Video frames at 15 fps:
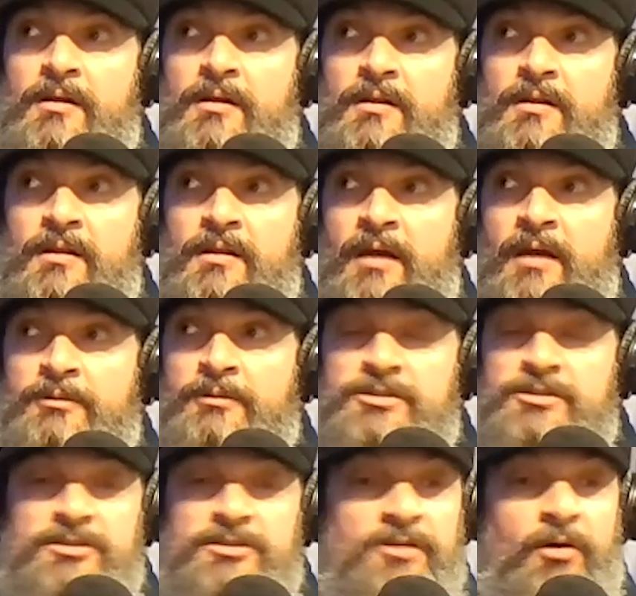that was
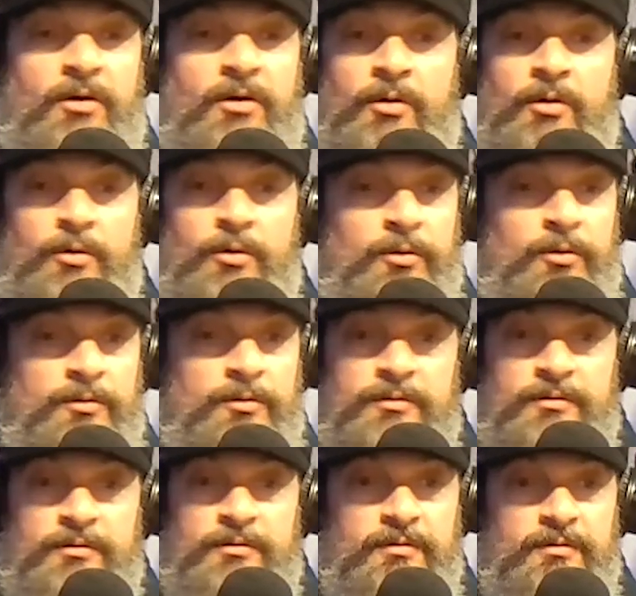just a whole
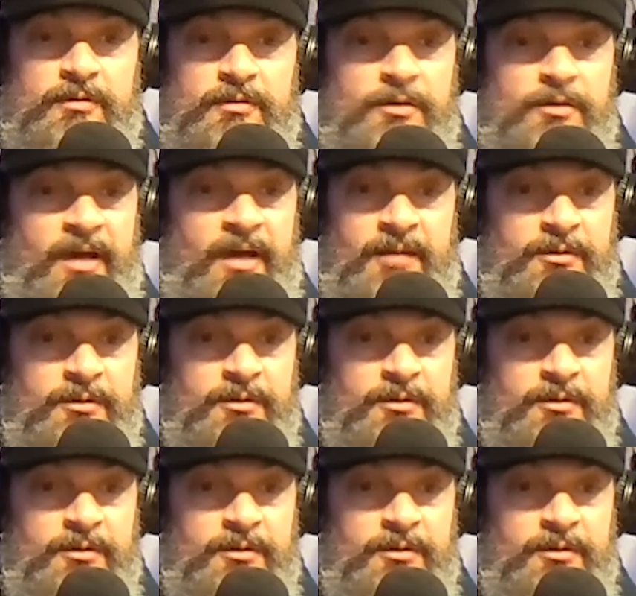new animal